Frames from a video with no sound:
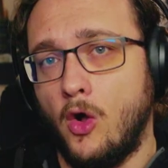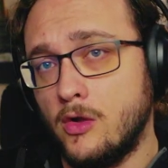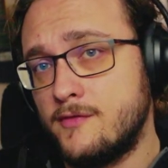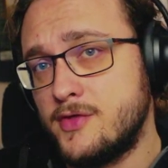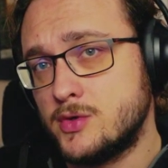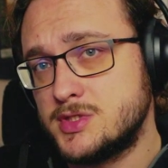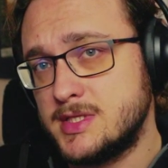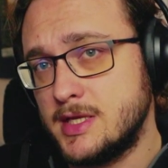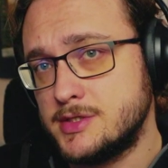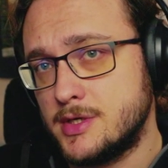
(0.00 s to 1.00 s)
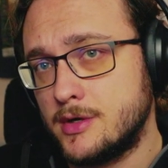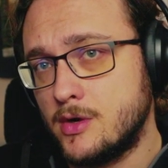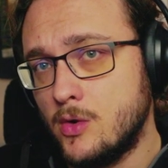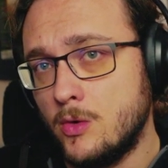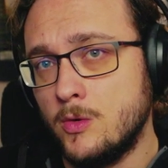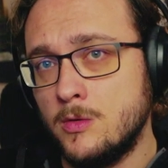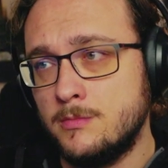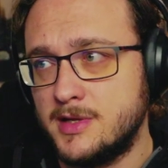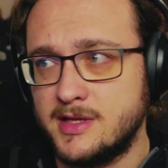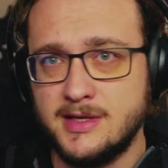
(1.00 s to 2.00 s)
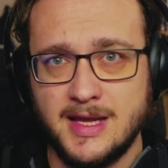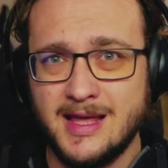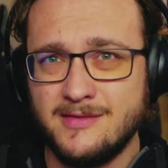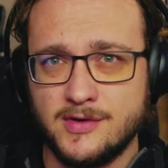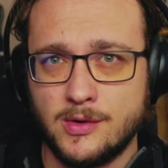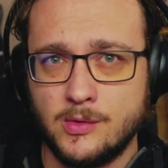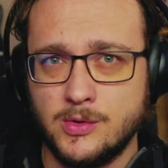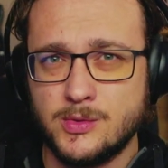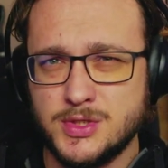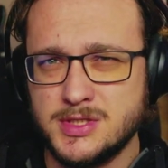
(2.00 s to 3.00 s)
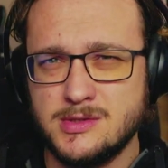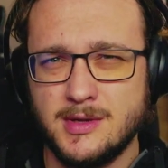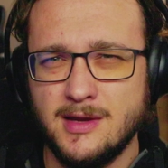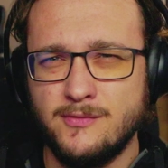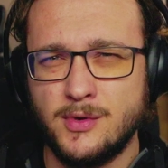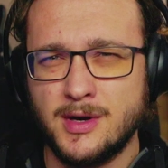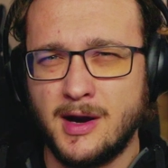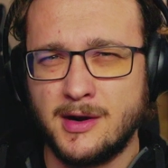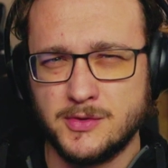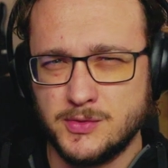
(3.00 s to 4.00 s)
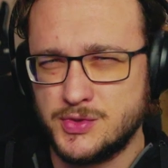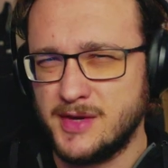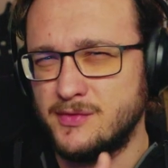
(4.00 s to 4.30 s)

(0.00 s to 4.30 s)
All of those things are cool, but at the end of it all, you're just looking for a car to drive